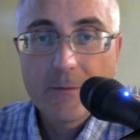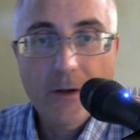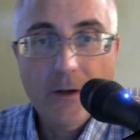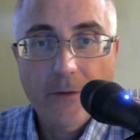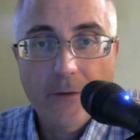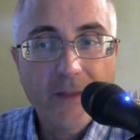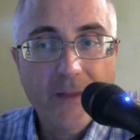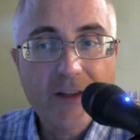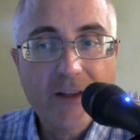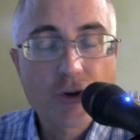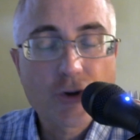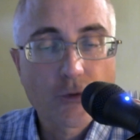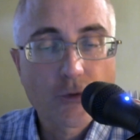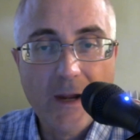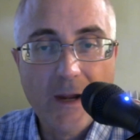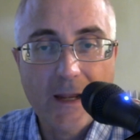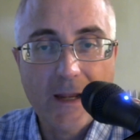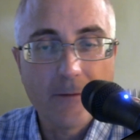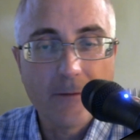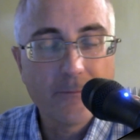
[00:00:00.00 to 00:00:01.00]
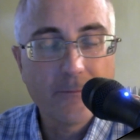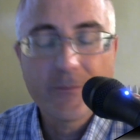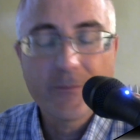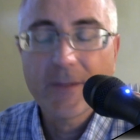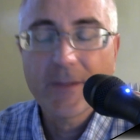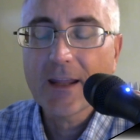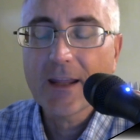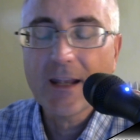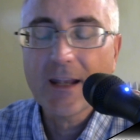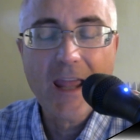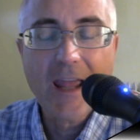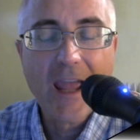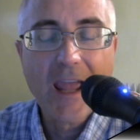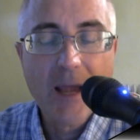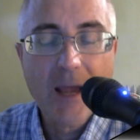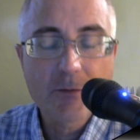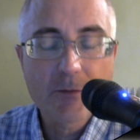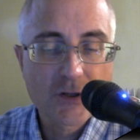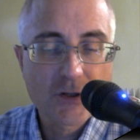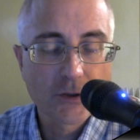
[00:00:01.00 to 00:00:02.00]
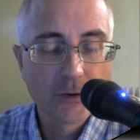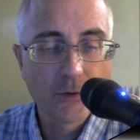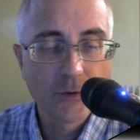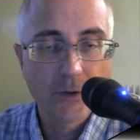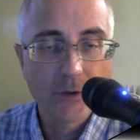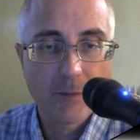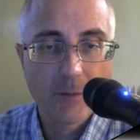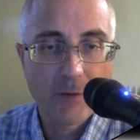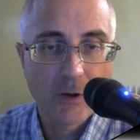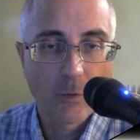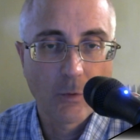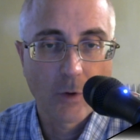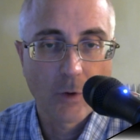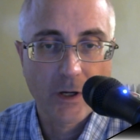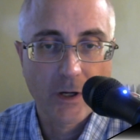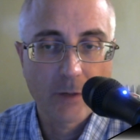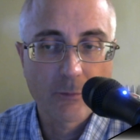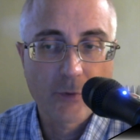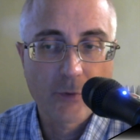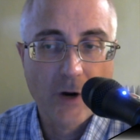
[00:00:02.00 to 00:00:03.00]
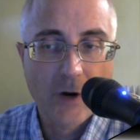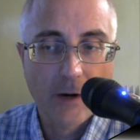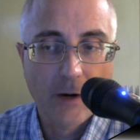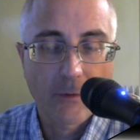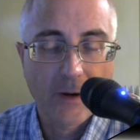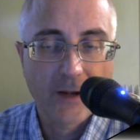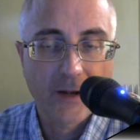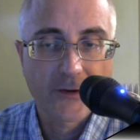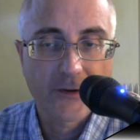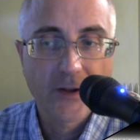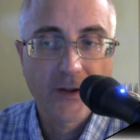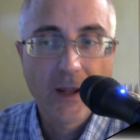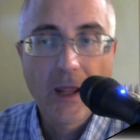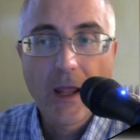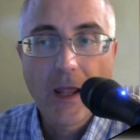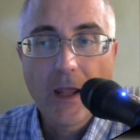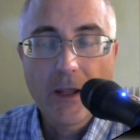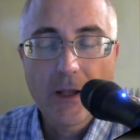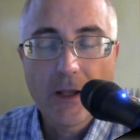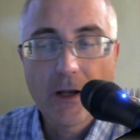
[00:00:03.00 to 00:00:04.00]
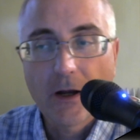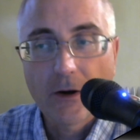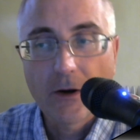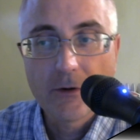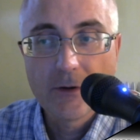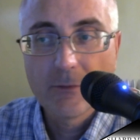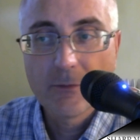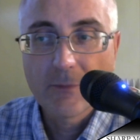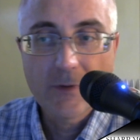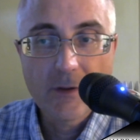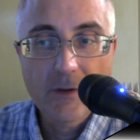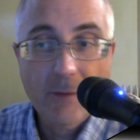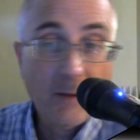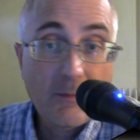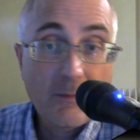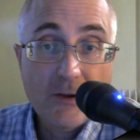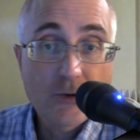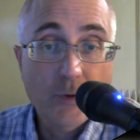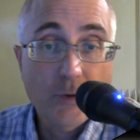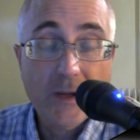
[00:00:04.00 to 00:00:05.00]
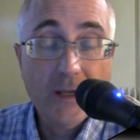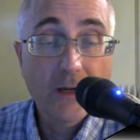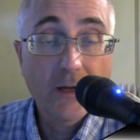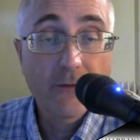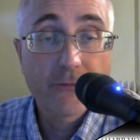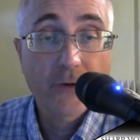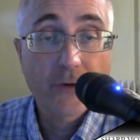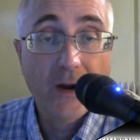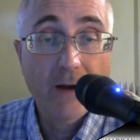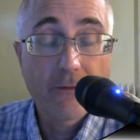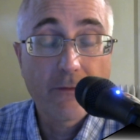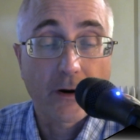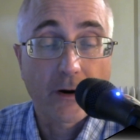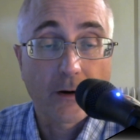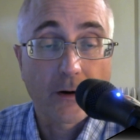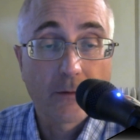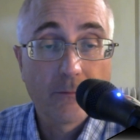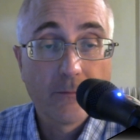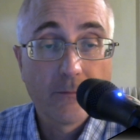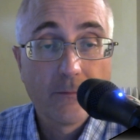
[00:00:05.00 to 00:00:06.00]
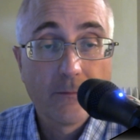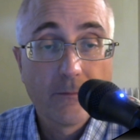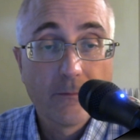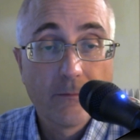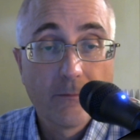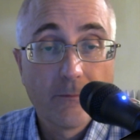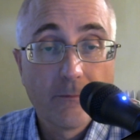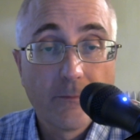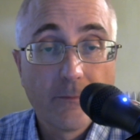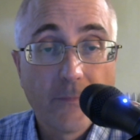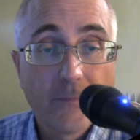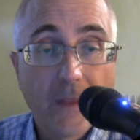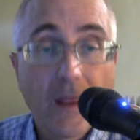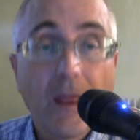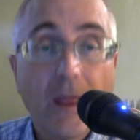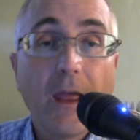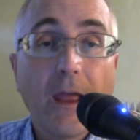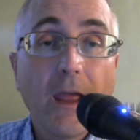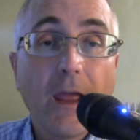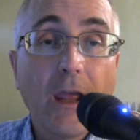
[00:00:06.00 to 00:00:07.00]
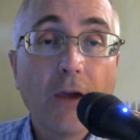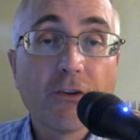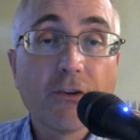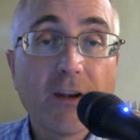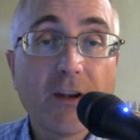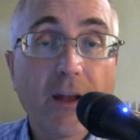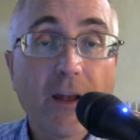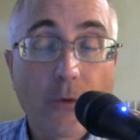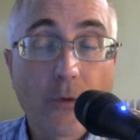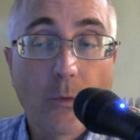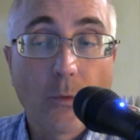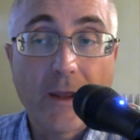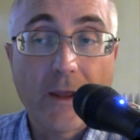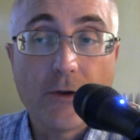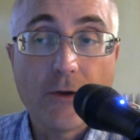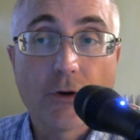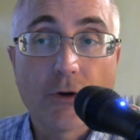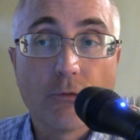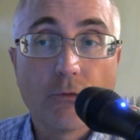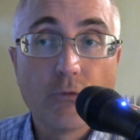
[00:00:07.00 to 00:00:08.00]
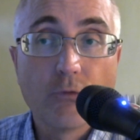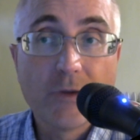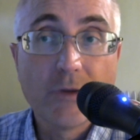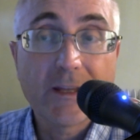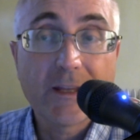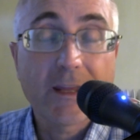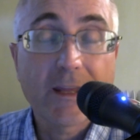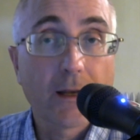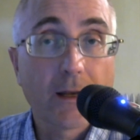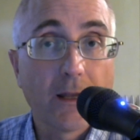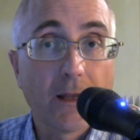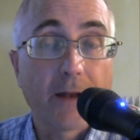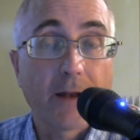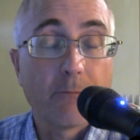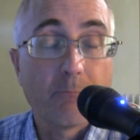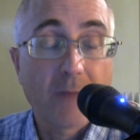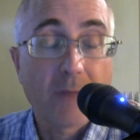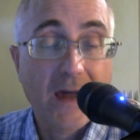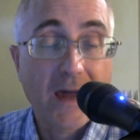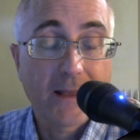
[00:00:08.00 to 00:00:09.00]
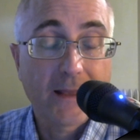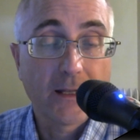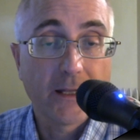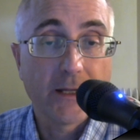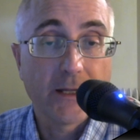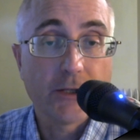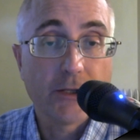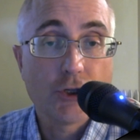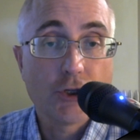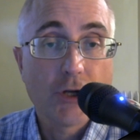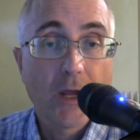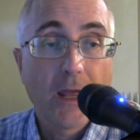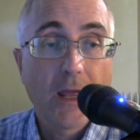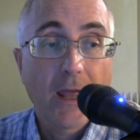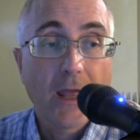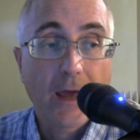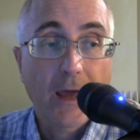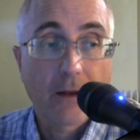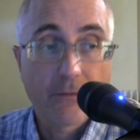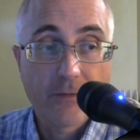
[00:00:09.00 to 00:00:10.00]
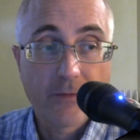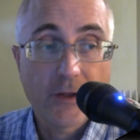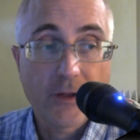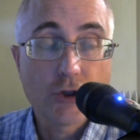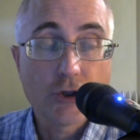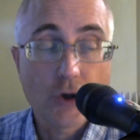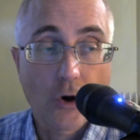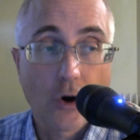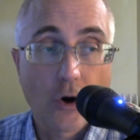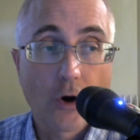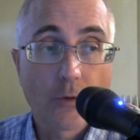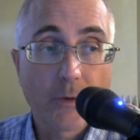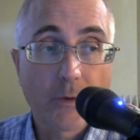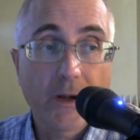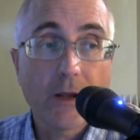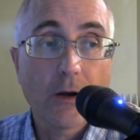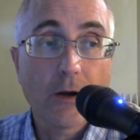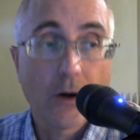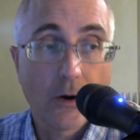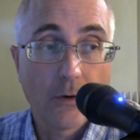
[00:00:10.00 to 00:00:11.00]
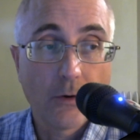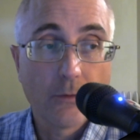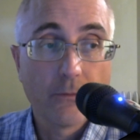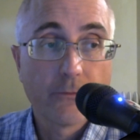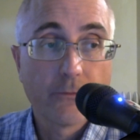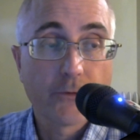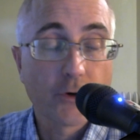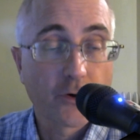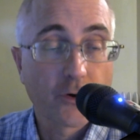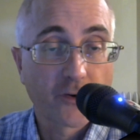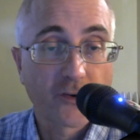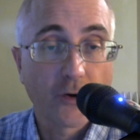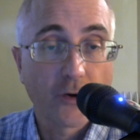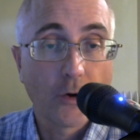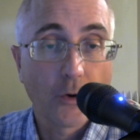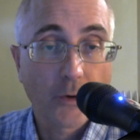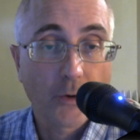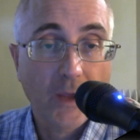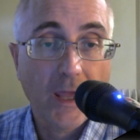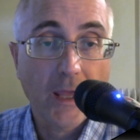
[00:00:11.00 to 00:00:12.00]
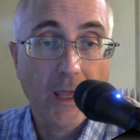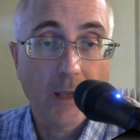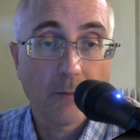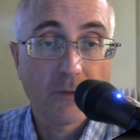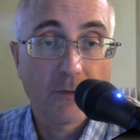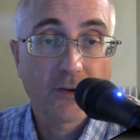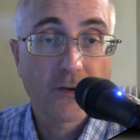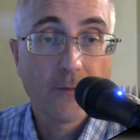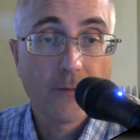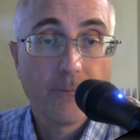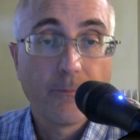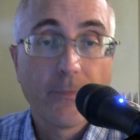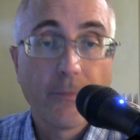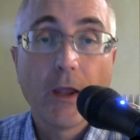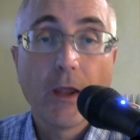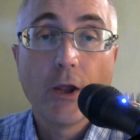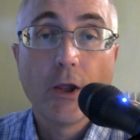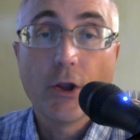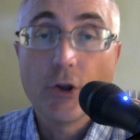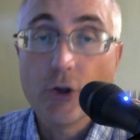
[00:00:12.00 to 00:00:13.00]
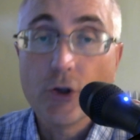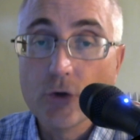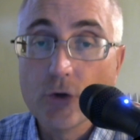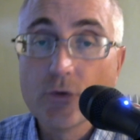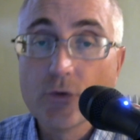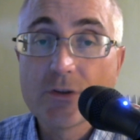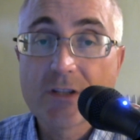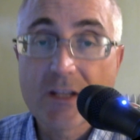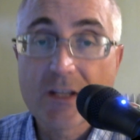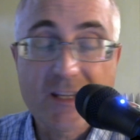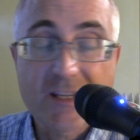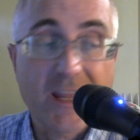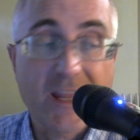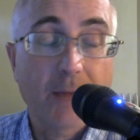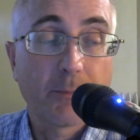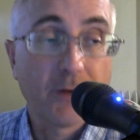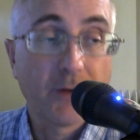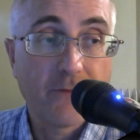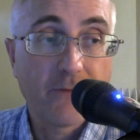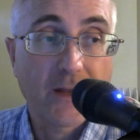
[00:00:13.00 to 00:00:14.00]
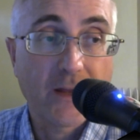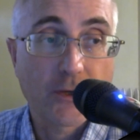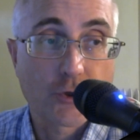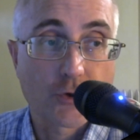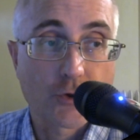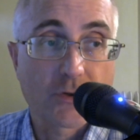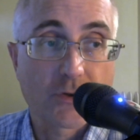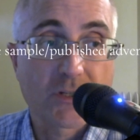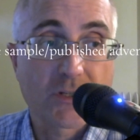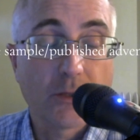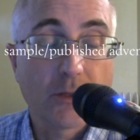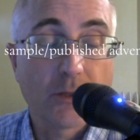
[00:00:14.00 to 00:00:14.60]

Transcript: that's great. It can absolutely be a work in progress. You might be tweaking it forever. Here's another way you can really get a lot of mileage out of things you already own for your solo games. Use the sample adventures in the